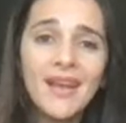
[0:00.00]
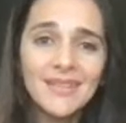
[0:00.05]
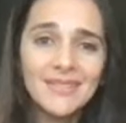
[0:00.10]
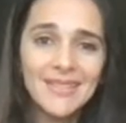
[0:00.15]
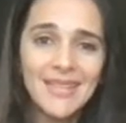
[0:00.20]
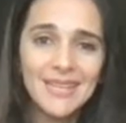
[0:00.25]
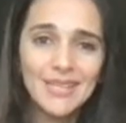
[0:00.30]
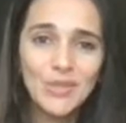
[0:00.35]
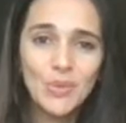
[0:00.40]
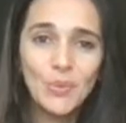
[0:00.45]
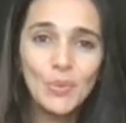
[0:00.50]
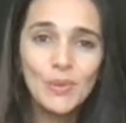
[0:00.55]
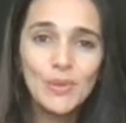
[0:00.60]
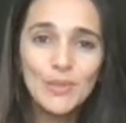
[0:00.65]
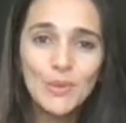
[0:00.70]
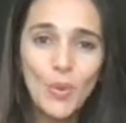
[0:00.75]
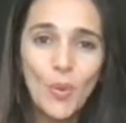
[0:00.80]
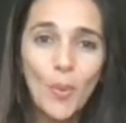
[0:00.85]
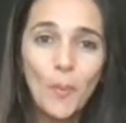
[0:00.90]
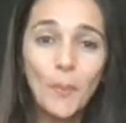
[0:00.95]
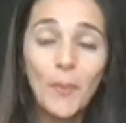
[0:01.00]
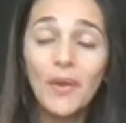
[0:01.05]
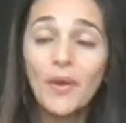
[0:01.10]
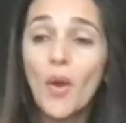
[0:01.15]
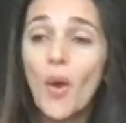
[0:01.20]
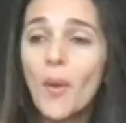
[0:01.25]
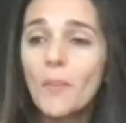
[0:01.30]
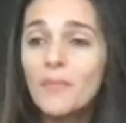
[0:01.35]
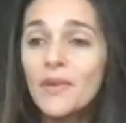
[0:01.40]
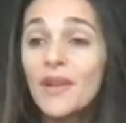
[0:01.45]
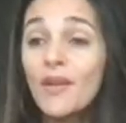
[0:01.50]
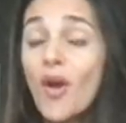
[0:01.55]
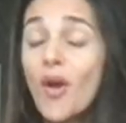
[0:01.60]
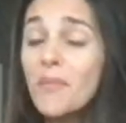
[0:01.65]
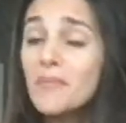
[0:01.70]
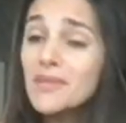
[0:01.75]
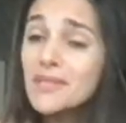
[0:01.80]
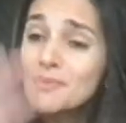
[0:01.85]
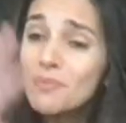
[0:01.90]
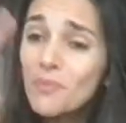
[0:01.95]
has their schools open.
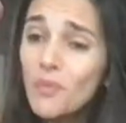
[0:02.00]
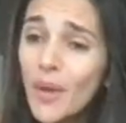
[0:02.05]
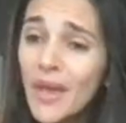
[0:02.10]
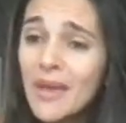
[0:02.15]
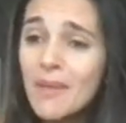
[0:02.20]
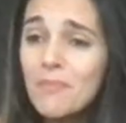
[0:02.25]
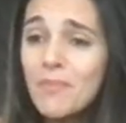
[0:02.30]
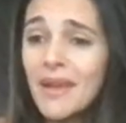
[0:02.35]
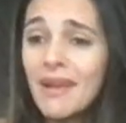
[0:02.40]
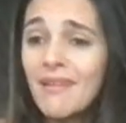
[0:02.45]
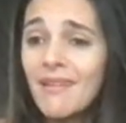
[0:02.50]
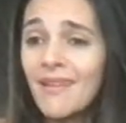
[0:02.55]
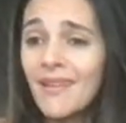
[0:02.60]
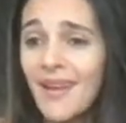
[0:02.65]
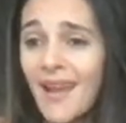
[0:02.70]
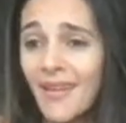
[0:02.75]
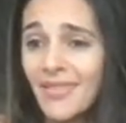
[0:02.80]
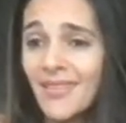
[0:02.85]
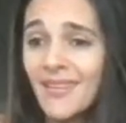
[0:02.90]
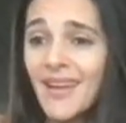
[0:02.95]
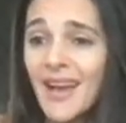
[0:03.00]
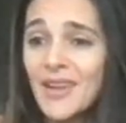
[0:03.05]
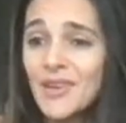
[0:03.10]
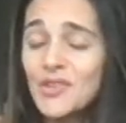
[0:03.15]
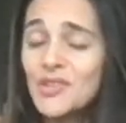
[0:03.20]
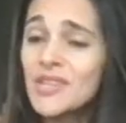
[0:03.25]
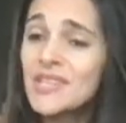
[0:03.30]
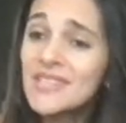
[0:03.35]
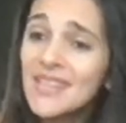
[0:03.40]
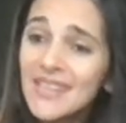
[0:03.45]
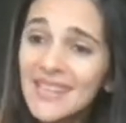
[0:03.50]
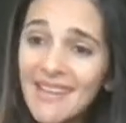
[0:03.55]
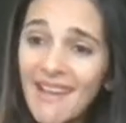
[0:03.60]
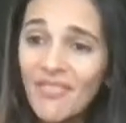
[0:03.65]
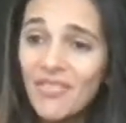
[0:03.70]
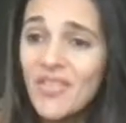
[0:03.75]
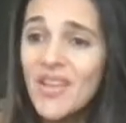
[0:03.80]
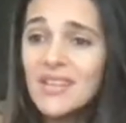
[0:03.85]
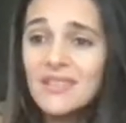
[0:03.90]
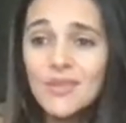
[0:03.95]
Omicron is way bigger in other countries, and
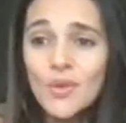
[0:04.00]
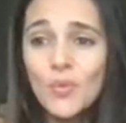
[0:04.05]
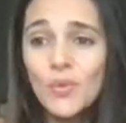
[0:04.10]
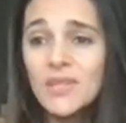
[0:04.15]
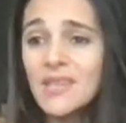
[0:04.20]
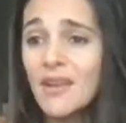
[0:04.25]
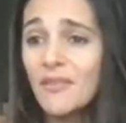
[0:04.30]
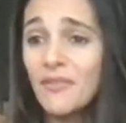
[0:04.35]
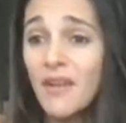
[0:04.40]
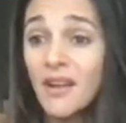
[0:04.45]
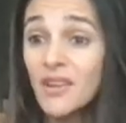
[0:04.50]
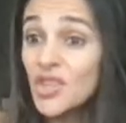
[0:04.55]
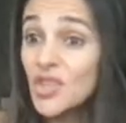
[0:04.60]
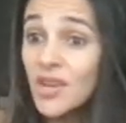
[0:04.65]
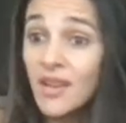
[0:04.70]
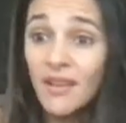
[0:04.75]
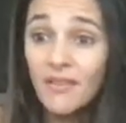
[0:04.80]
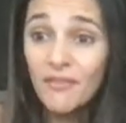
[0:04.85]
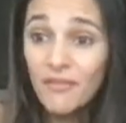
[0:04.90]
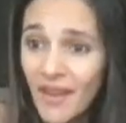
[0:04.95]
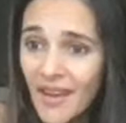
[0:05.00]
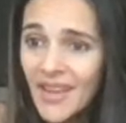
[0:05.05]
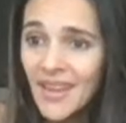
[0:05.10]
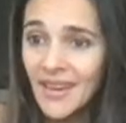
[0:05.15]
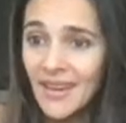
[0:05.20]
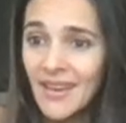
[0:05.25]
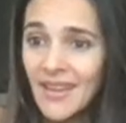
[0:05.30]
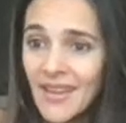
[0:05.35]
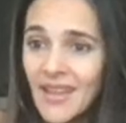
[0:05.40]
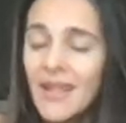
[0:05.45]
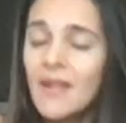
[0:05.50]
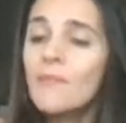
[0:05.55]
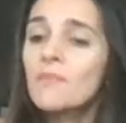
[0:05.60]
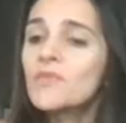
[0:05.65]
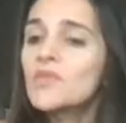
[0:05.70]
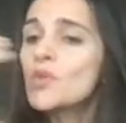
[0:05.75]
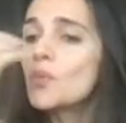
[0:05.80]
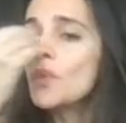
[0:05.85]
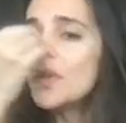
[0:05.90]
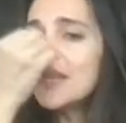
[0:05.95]
yet their schools are functioning fine.
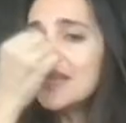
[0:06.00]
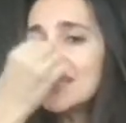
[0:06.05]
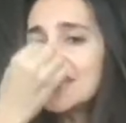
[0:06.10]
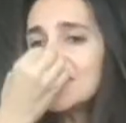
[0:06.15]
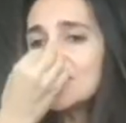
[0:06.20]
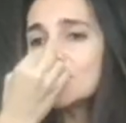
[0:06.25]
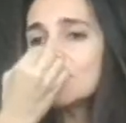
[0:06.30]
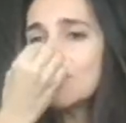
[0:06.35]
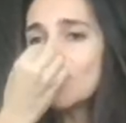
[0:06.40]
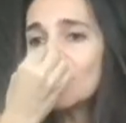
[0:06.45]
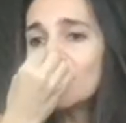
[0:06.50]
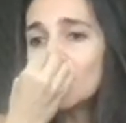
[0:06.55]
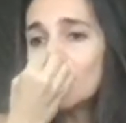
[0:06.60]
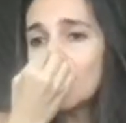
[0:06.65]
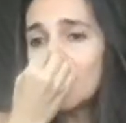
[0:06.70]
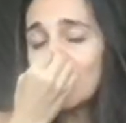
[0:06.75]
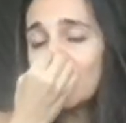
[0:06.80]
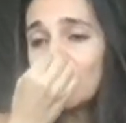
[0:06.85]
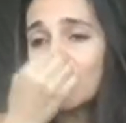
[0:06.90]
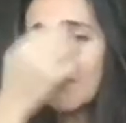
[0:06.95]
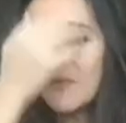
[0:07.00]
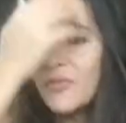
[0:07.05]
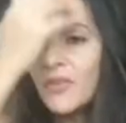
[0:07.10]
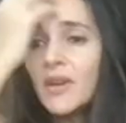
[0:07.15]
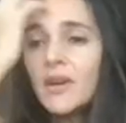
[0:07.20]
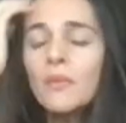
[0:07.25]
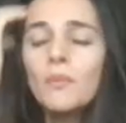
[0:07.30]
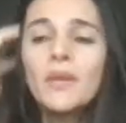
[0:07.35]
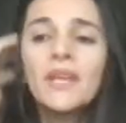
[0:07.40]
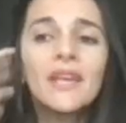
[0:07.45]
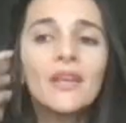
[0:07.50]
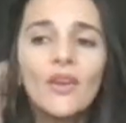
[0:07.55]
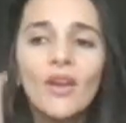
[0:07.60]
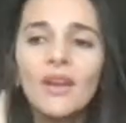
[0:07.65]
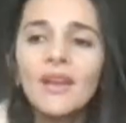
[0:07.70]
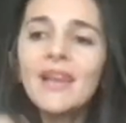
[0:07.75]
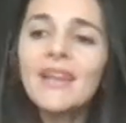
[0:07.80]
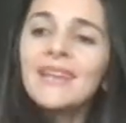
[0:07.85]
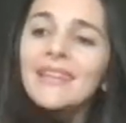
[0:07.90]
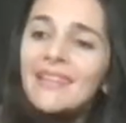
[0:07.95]
So we need to move away from fear, and we
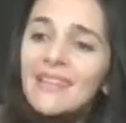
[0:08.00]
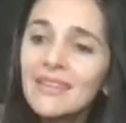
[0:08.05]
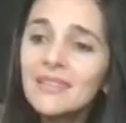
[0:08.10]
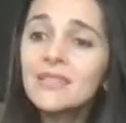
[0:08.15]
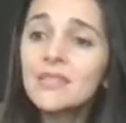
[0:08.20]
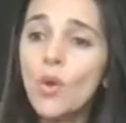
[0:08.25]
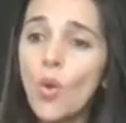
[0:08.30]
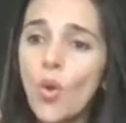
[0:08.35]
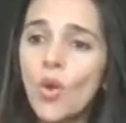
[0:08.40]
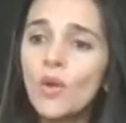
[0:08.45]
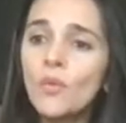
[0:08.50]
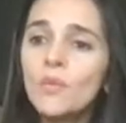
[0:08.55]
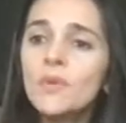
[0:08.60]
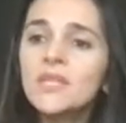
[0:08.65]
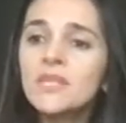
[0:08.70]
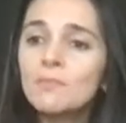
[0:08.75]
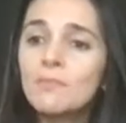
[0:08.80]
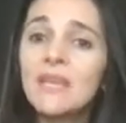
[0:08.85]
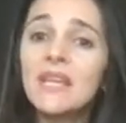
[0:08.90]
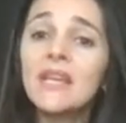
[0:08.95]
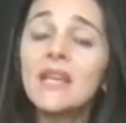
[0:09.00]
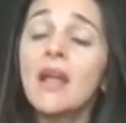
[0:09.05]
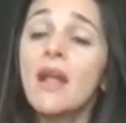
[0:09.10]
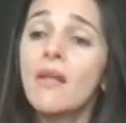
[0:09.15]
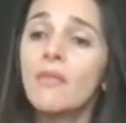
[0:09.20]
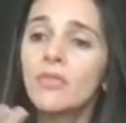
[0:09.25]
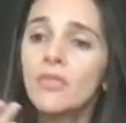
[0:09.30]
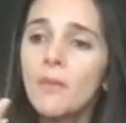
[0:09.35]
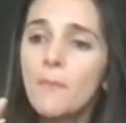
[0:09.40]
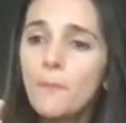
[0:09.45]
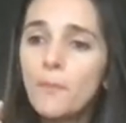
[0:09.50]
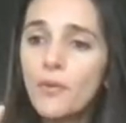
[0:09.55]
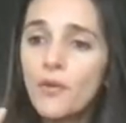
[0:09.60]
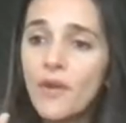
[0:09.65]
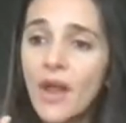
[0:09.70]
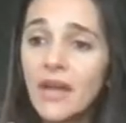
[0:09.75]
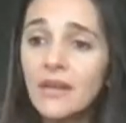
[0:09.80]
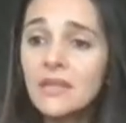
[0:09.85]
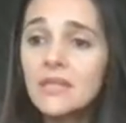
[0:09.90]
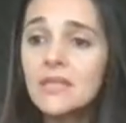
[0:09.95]
cannot let kids always be the
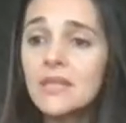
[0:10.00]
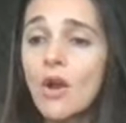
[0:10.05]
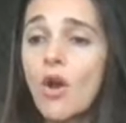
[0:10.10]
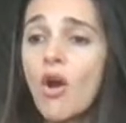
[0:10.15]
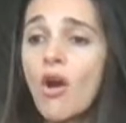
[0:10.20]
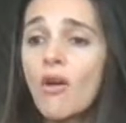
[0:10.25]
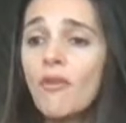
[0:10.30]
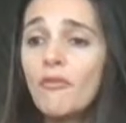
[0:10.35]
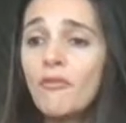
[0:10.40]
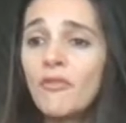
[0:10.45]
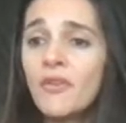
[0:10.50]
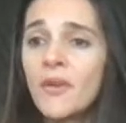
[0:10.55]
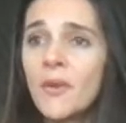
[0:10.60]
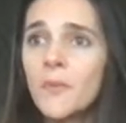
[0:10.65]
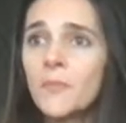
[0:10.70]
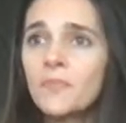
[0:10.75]
brunt of